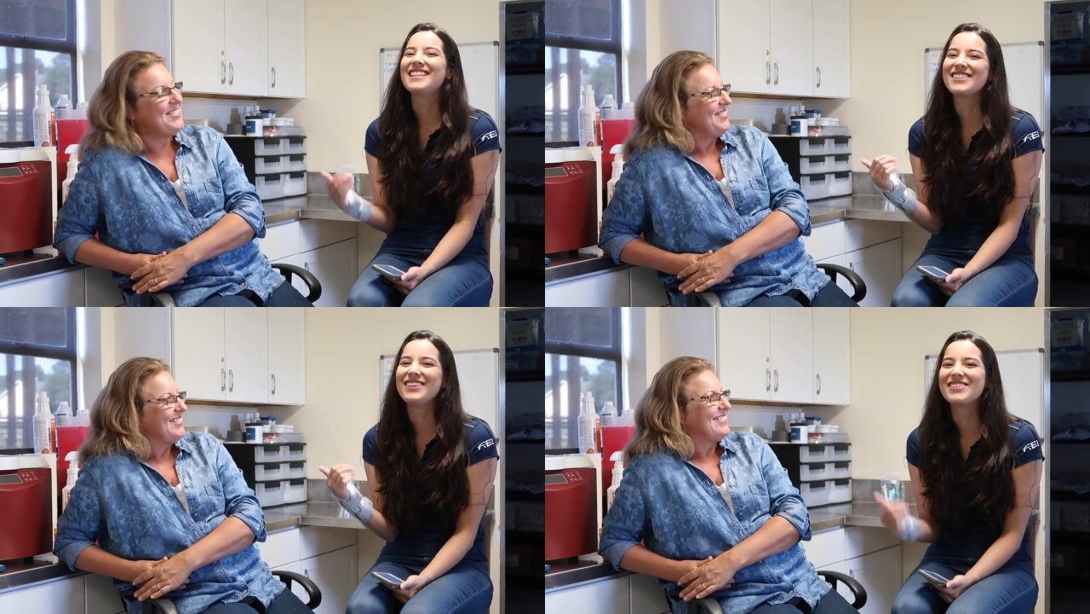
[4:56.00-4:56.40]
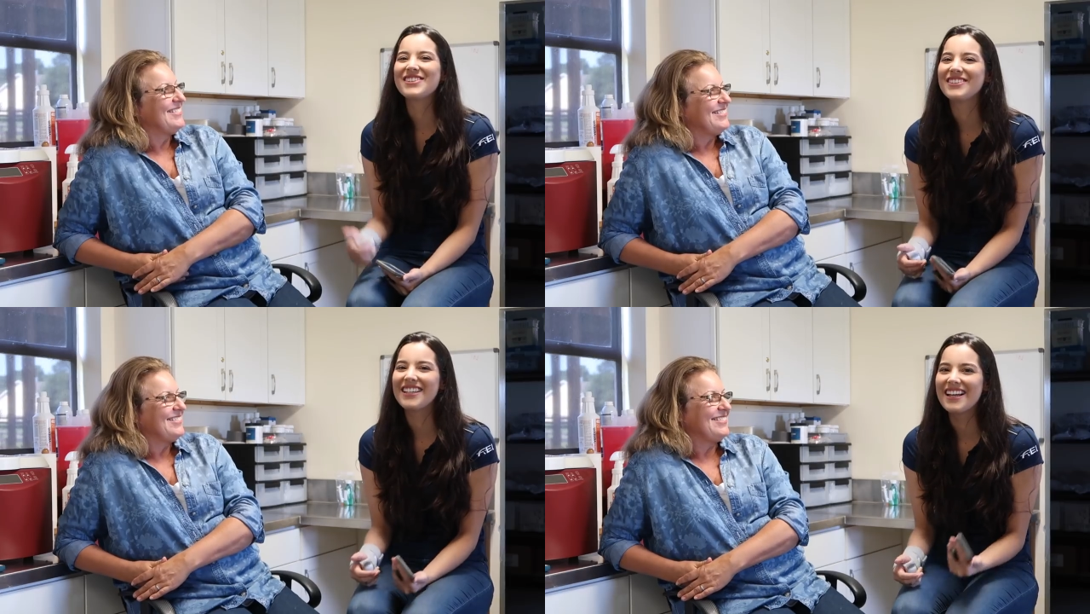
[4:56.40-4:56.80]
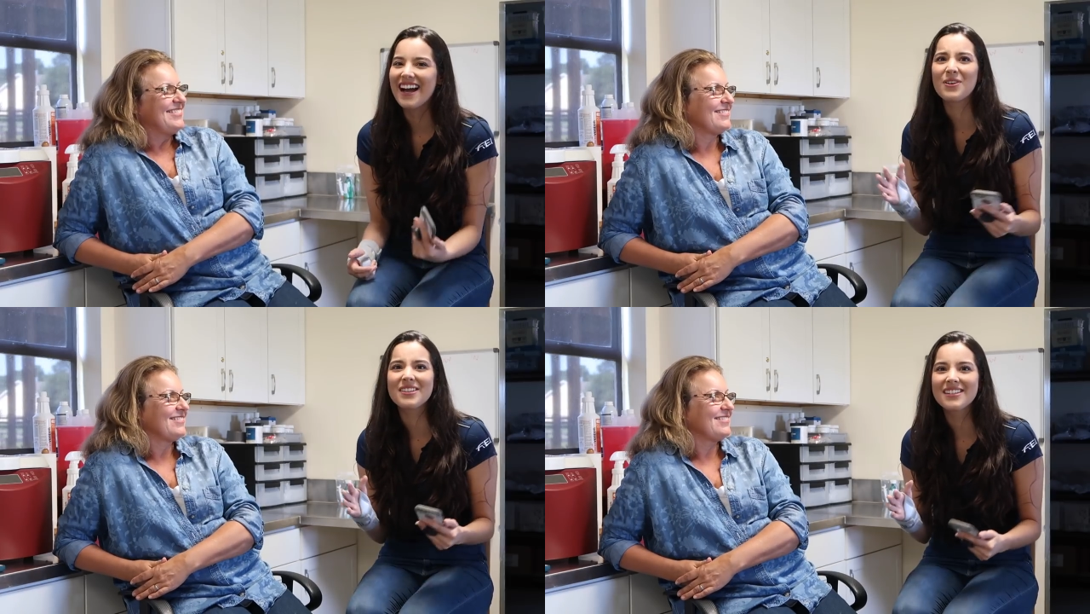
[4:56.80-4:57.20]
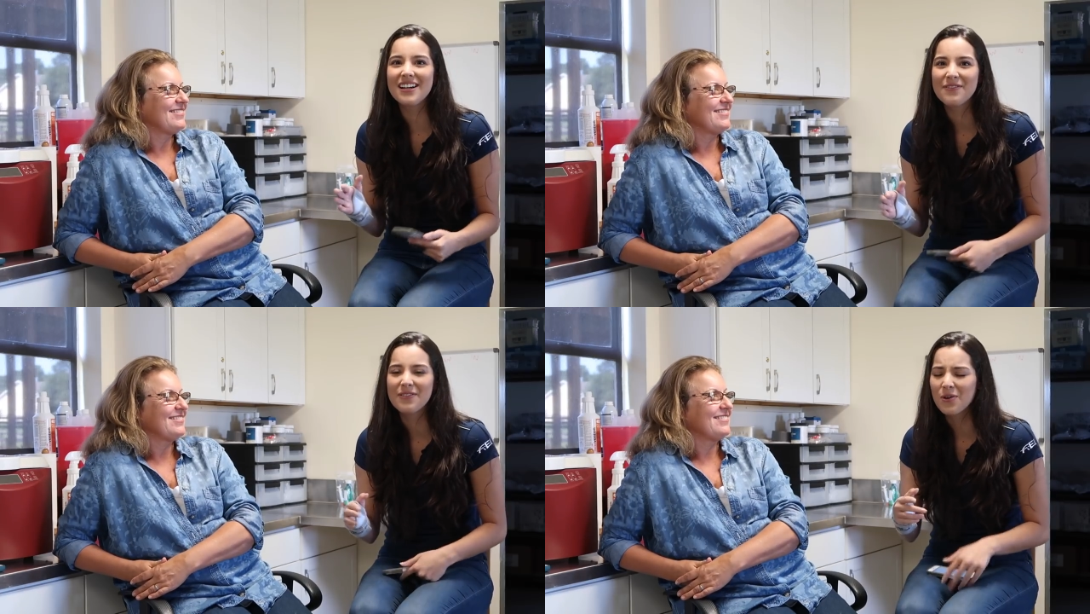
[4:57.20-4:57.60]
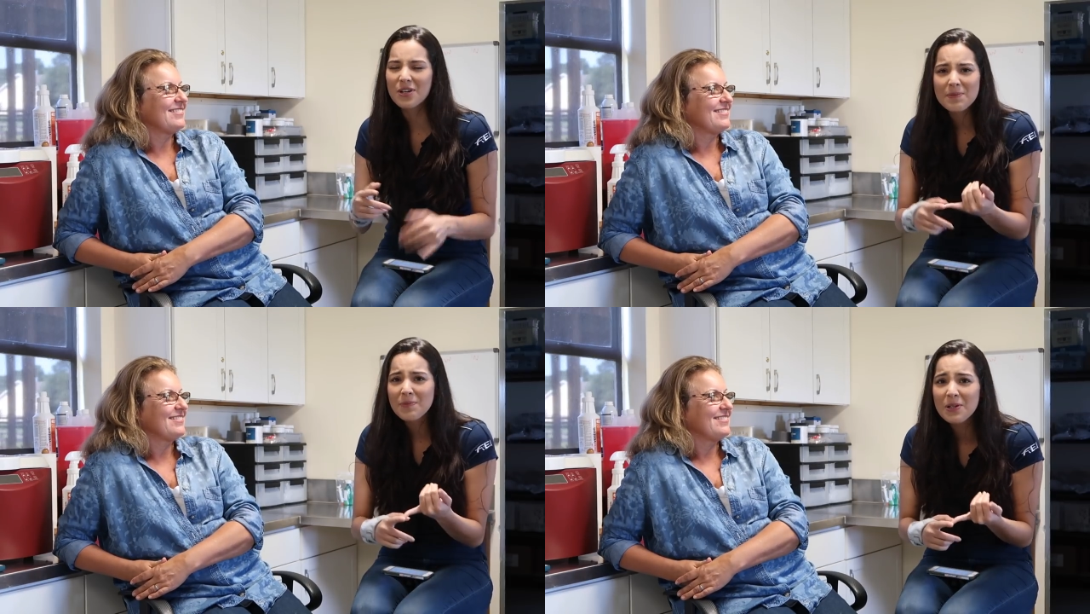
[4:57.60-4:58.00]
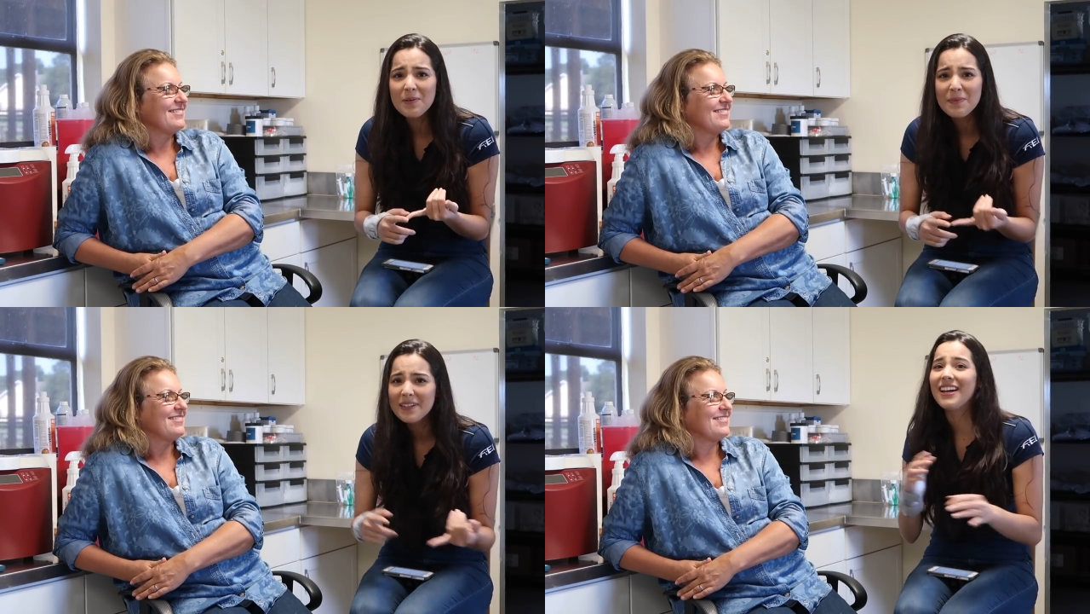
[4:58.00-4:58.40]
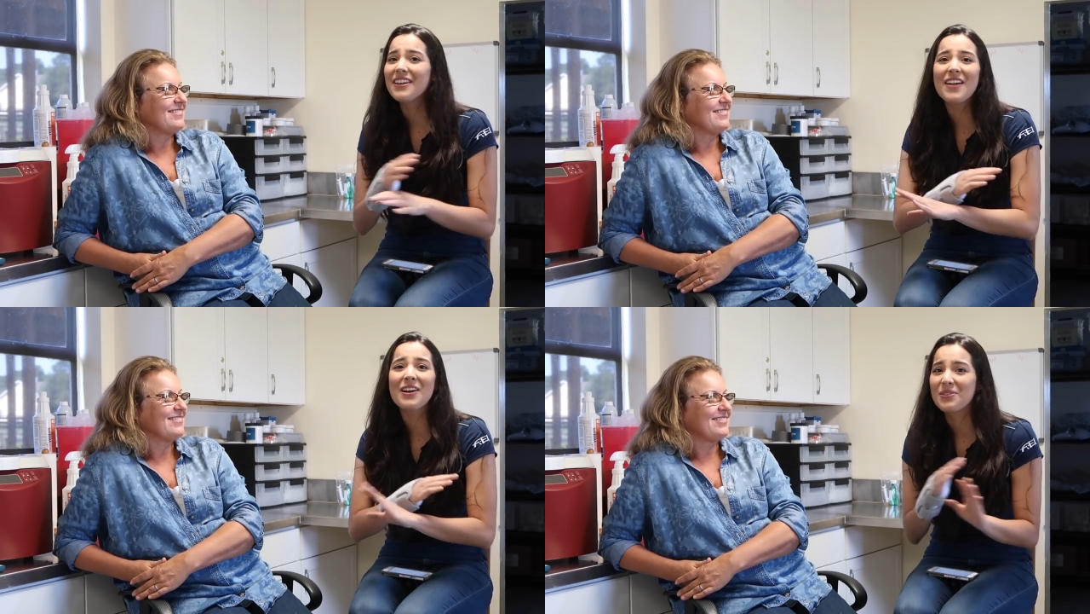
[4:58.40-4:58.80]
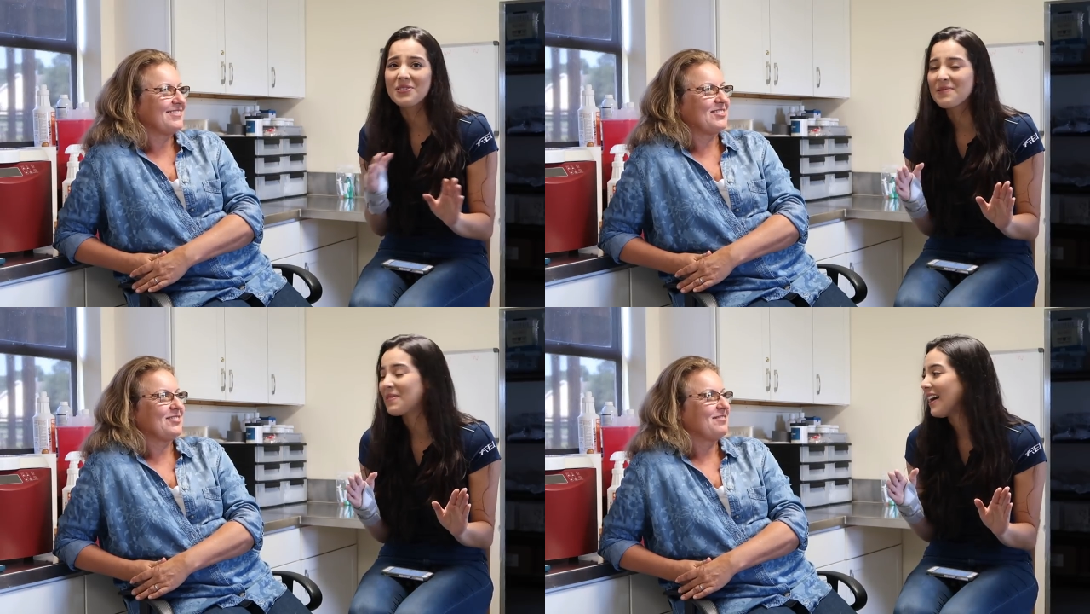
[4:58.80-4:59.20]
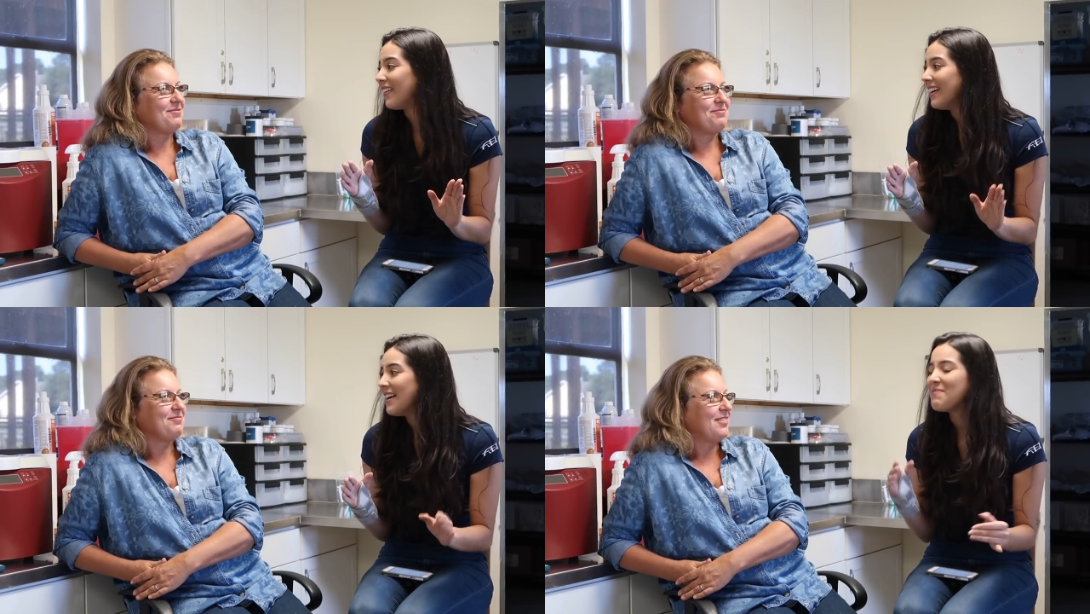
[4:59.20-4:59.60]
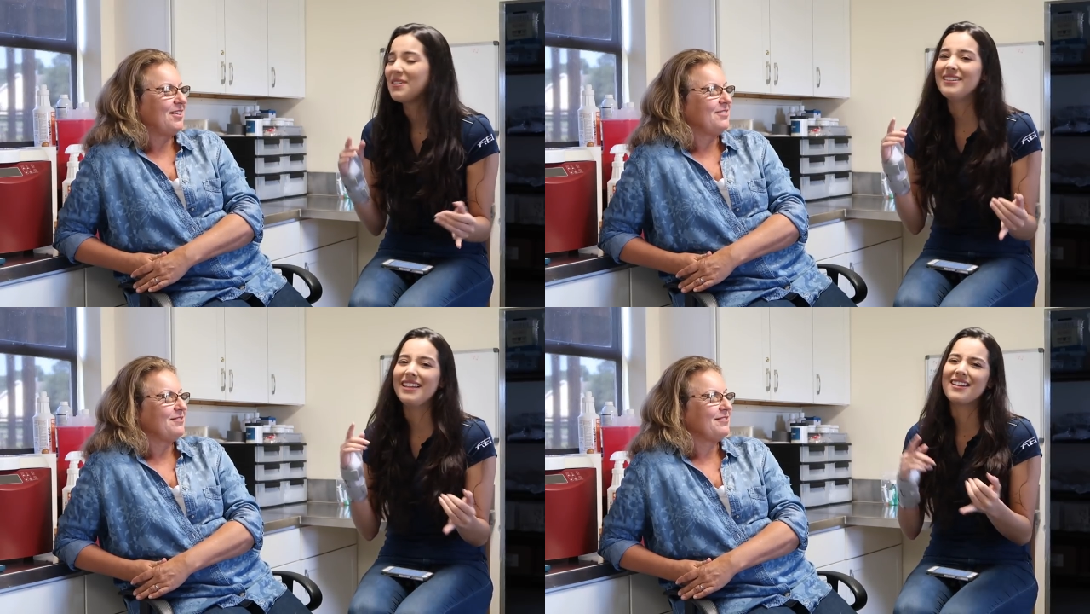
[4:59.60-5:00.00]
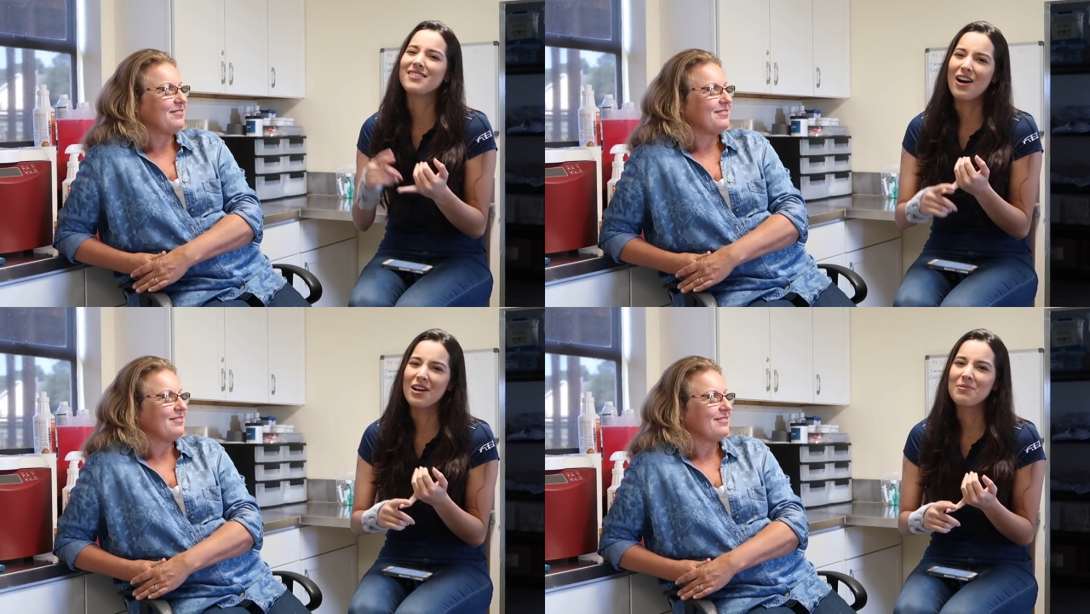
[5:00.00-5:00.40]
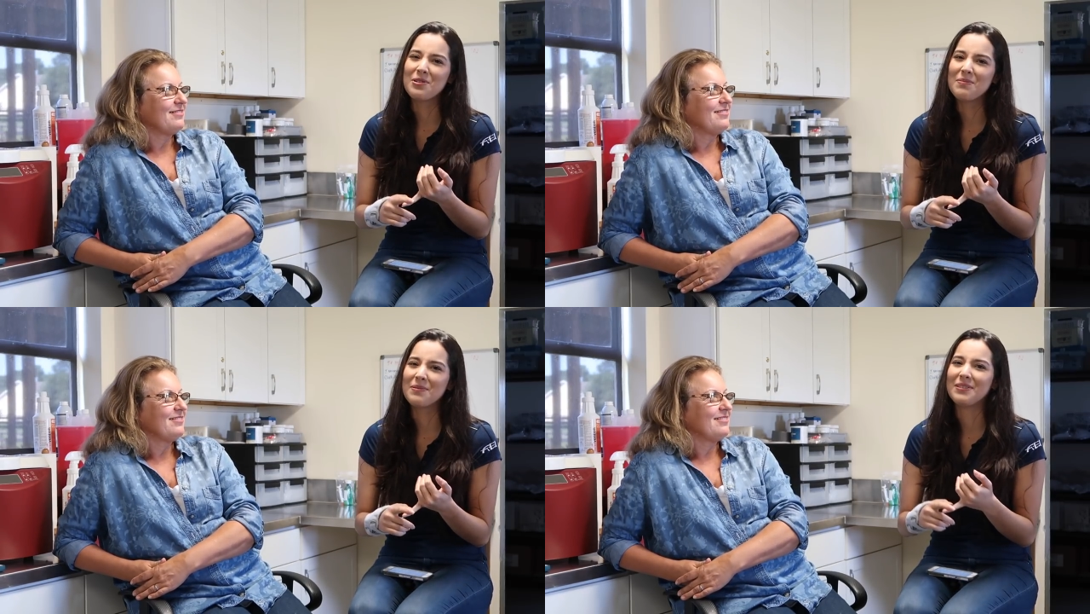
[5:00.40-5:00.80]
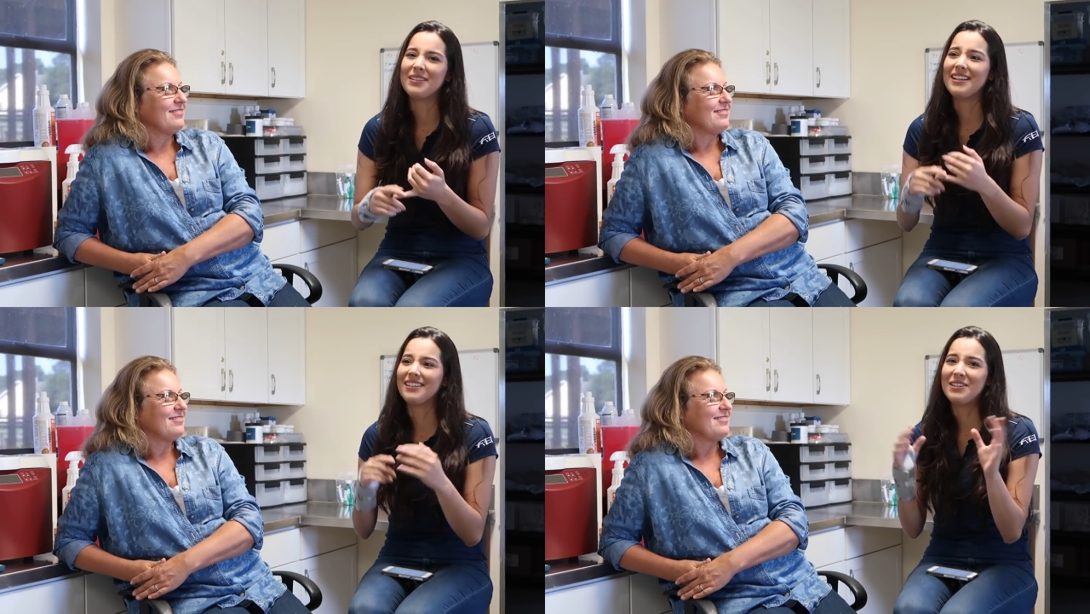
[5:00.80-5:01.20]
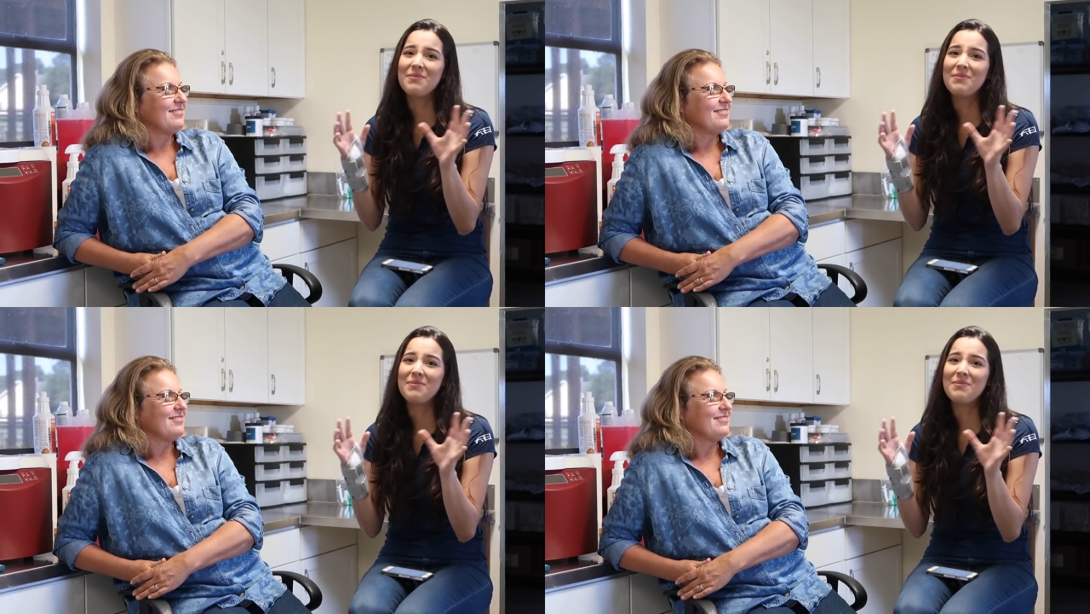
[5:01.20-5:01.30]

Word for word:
Speaker 1: That's so true, like horse stuff, horse poop, none of that grosses me out. But like dog poop or like